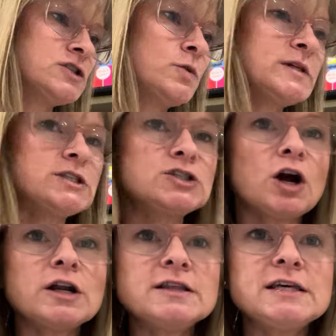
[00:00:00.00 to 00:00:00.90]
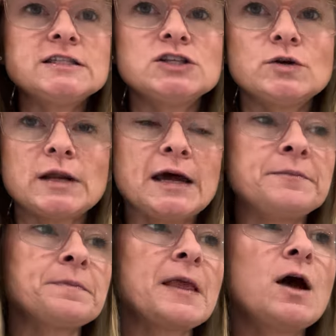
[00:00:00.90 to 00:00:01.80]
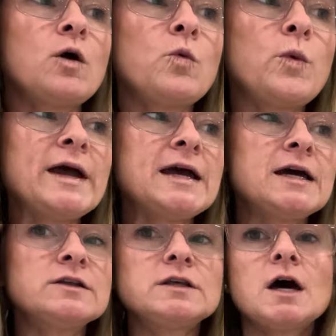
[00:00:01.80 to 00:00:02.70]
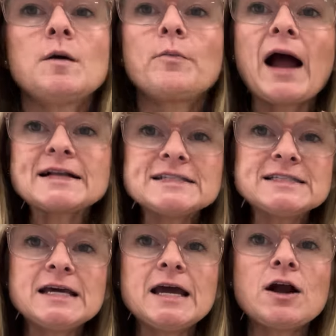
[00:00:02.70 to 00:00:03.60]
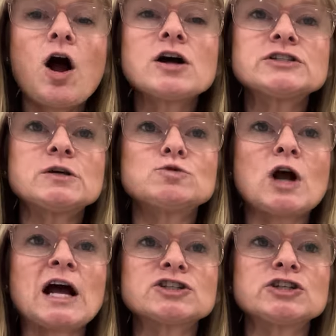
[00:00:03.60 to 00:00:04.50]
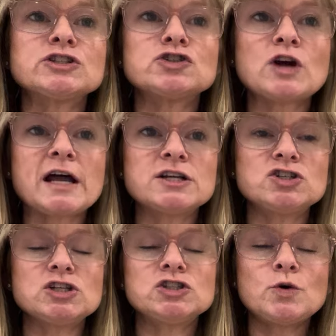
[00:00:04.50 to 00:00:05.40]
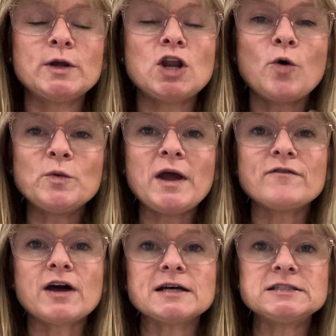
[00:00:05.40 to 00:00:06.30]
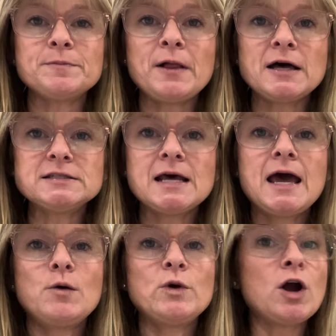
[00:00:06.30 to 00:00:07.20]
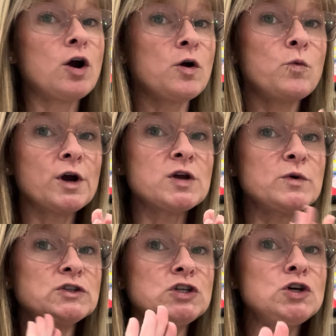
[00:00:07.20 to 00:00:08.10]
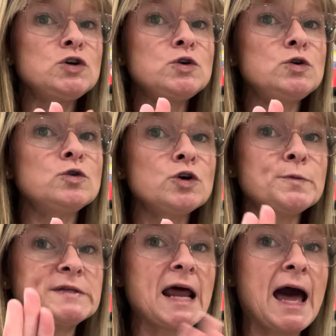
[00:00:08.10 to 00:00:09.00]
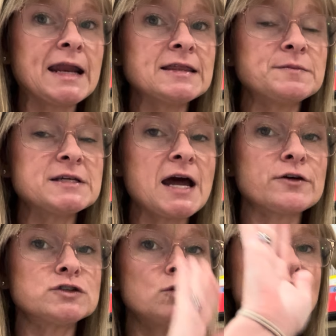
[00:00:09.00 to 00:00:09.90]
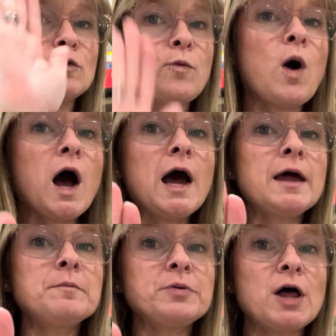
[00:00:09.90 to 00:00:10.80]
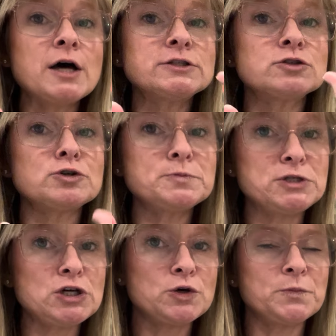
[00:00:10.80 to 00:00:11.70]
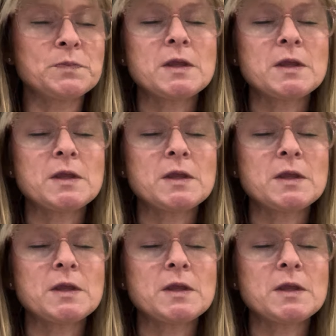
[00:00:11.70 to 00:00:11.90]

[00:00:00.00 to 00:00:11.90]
So we started this unit with practicing our subtraction strategies. So we know when we have Gus the plus, we are working with two groups and adding them together. So group 1 plus group 2.